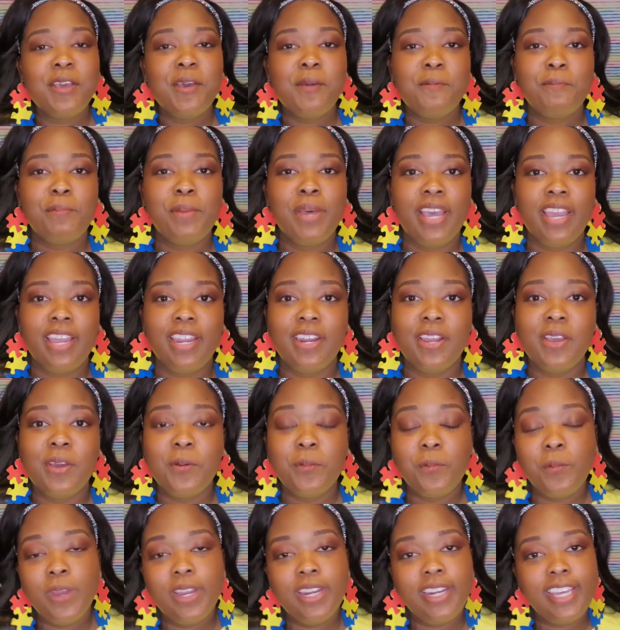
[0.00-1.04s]
But
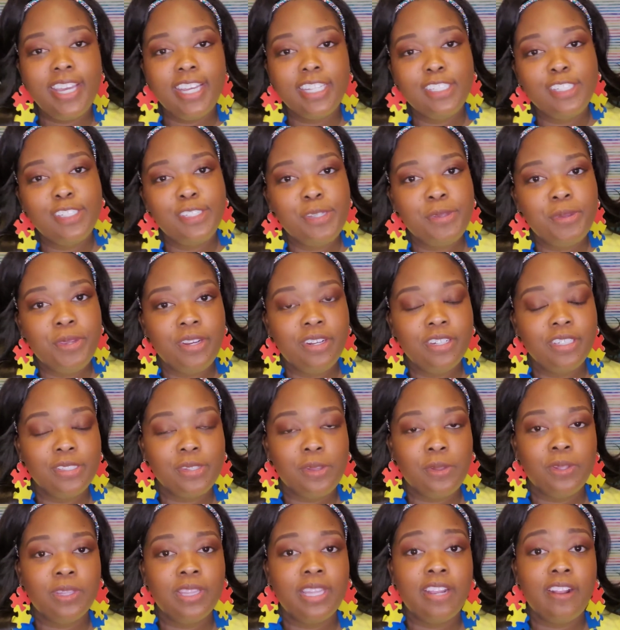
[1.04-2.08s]
when kids are 2 years
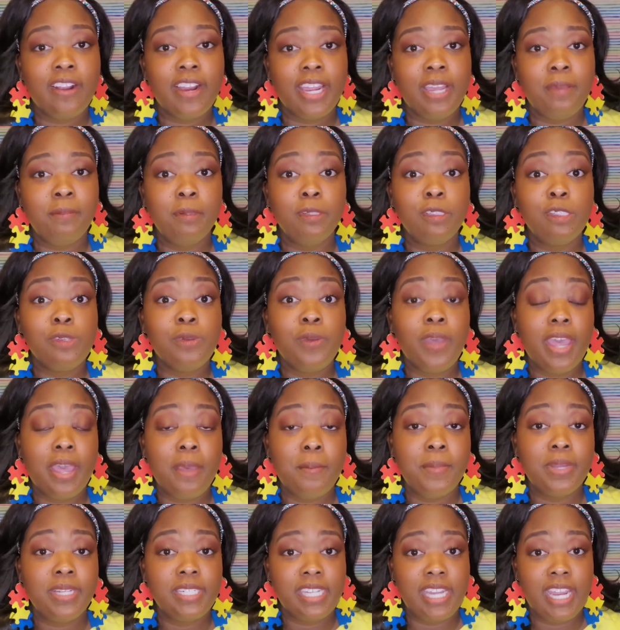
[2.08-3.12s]
old, they're able to
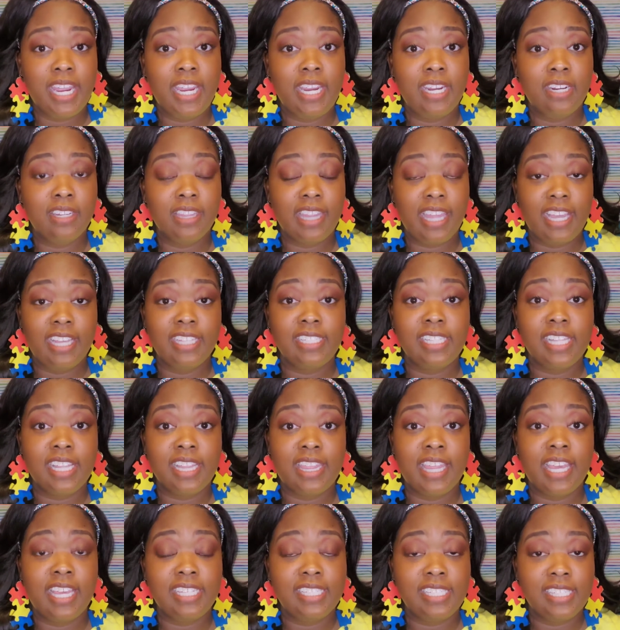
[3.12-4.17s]
imitate things that
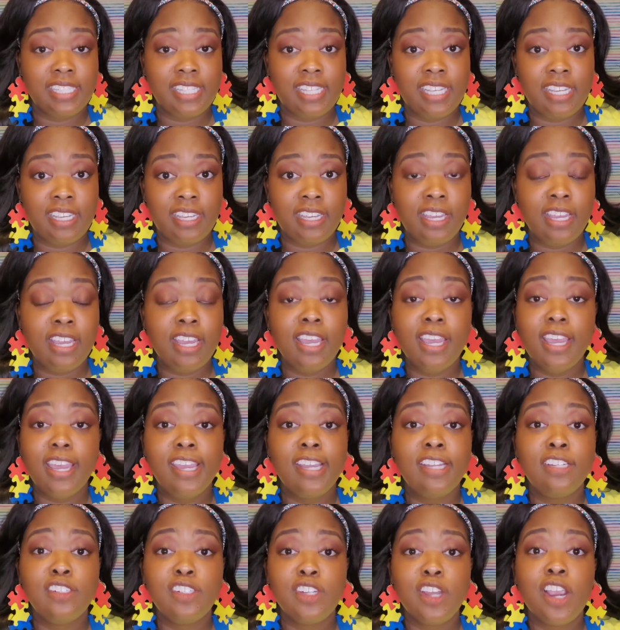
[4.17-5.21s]
they see
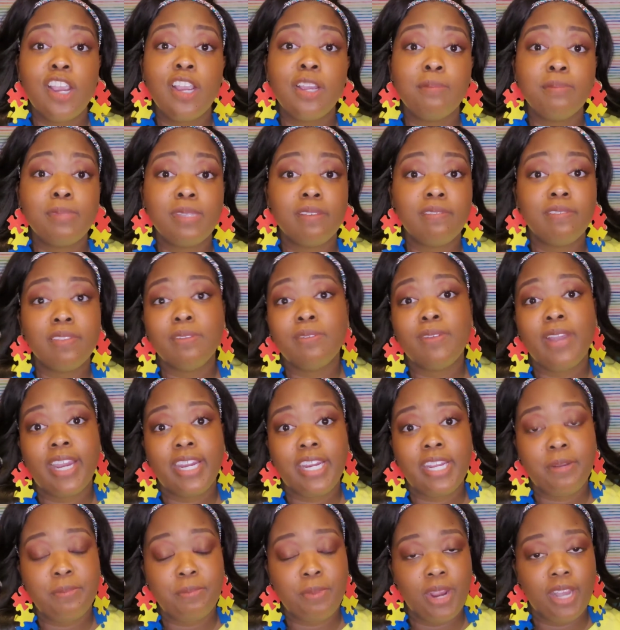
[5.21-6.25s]
in terms of the
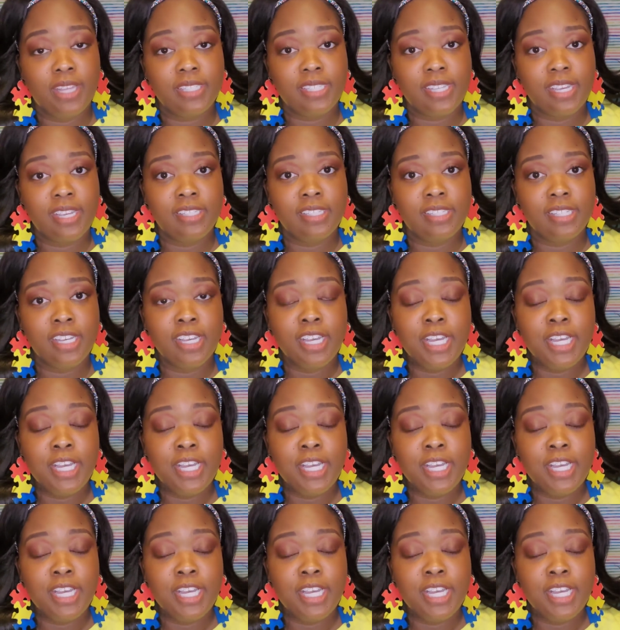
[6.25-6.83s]
writing process.